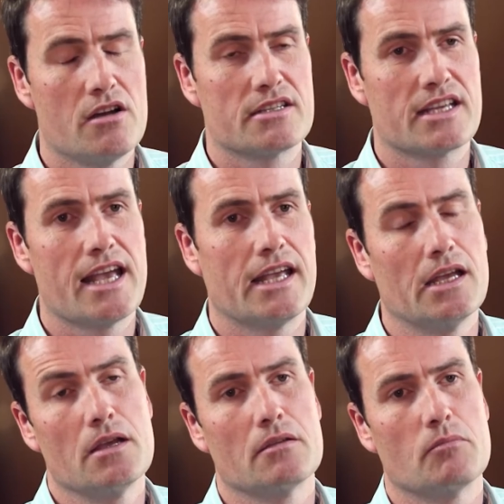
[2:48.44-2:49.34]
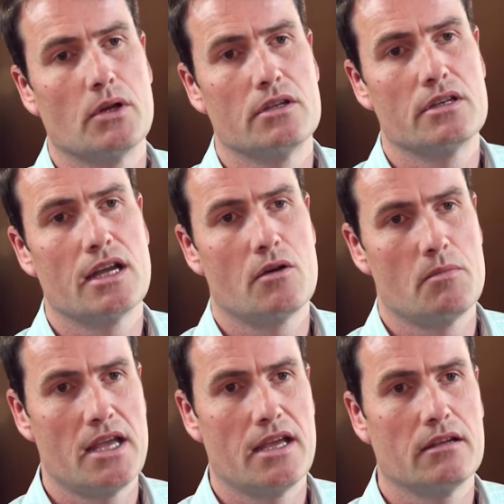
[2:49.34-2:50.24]
hard to get here, but now
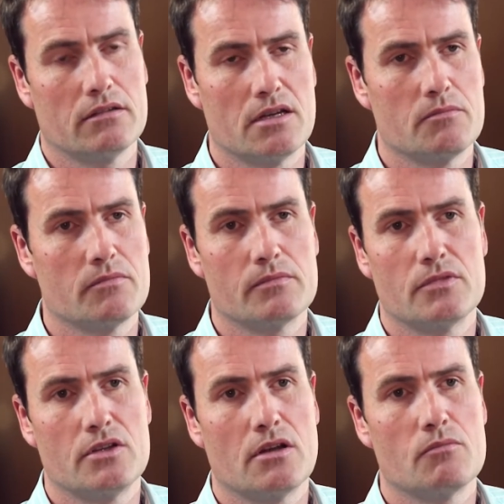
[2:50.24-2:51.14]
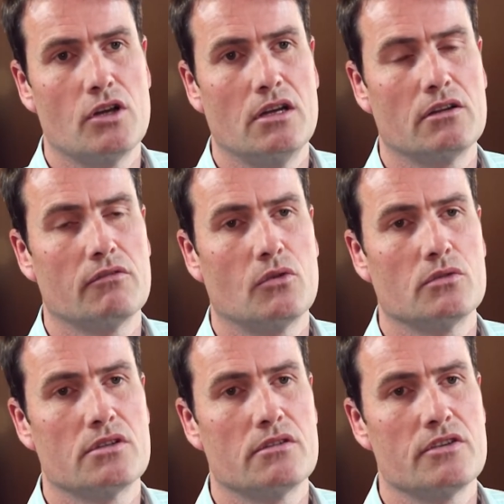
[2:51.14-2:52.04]
I'm here. I'm really looking
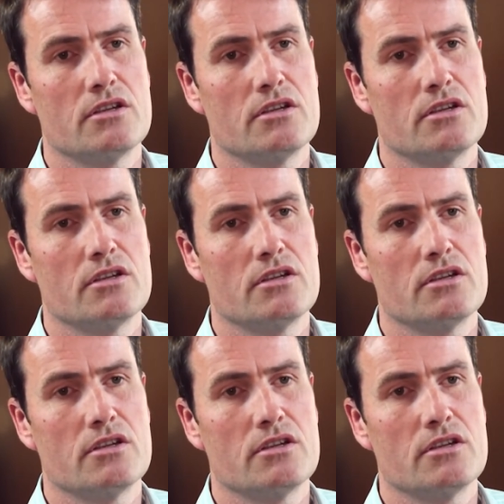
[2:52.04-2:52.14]
forward to the